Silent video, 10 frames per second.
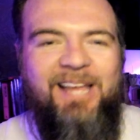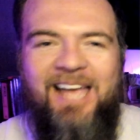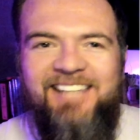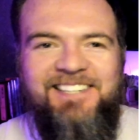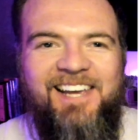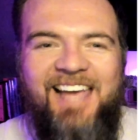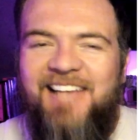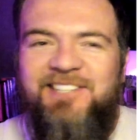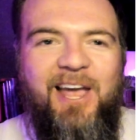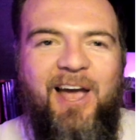as
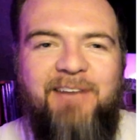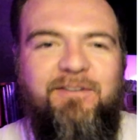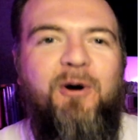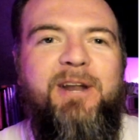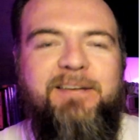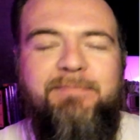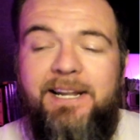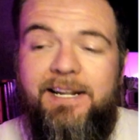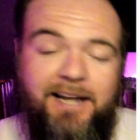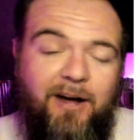I have already
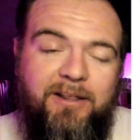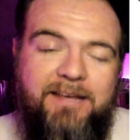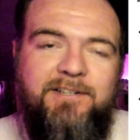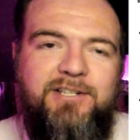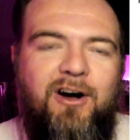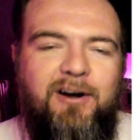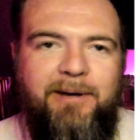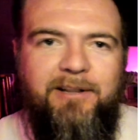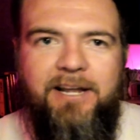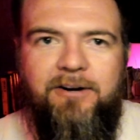admitted, and I'll even talk
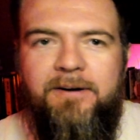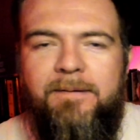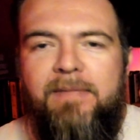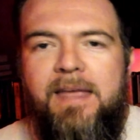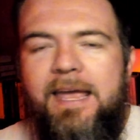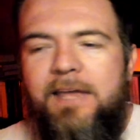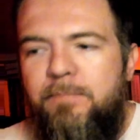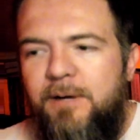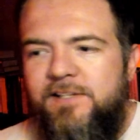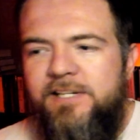about later in the
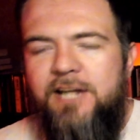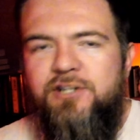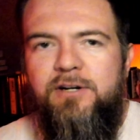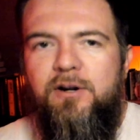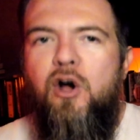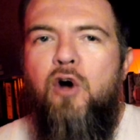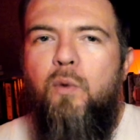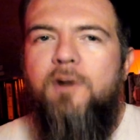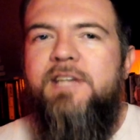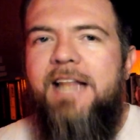presentation,
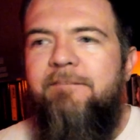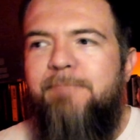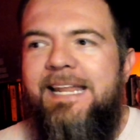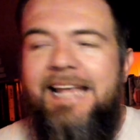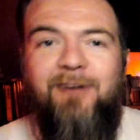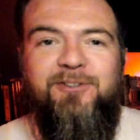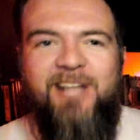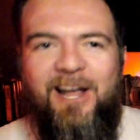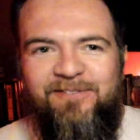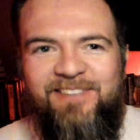words can have meaning
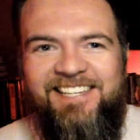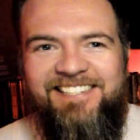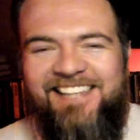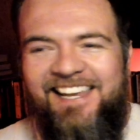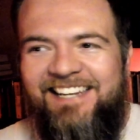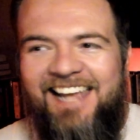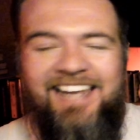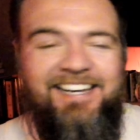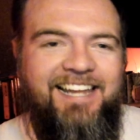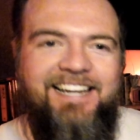outside of this, and
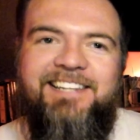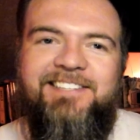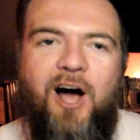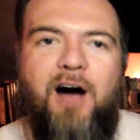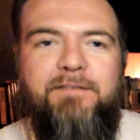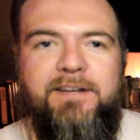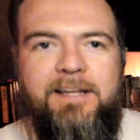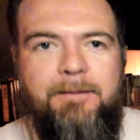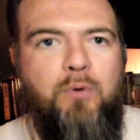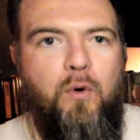it is often
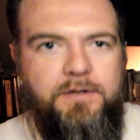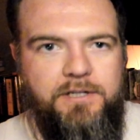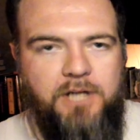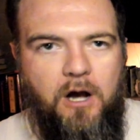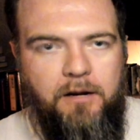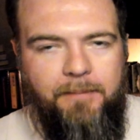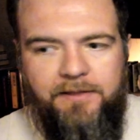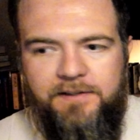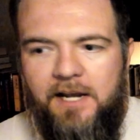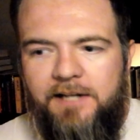important to talk about
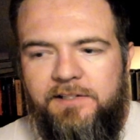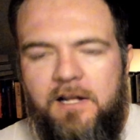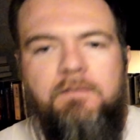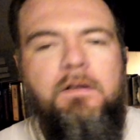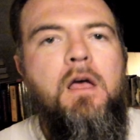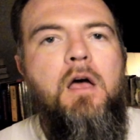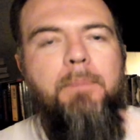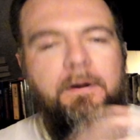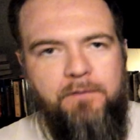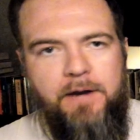this kind of stuff.
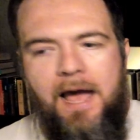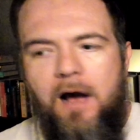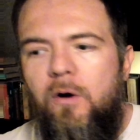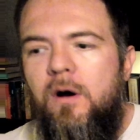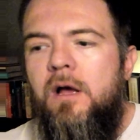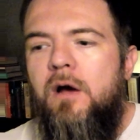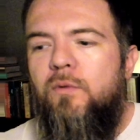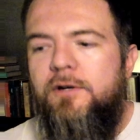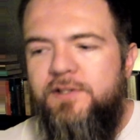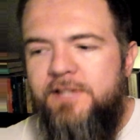But for now,
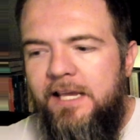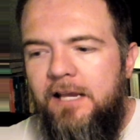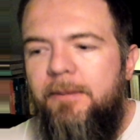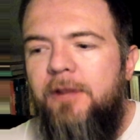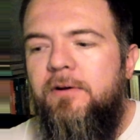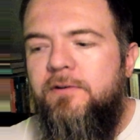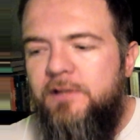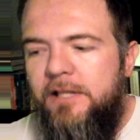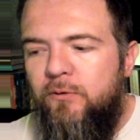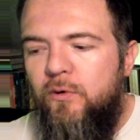we're just thinking about those
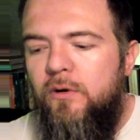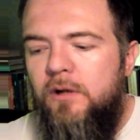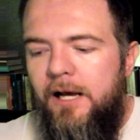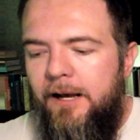literal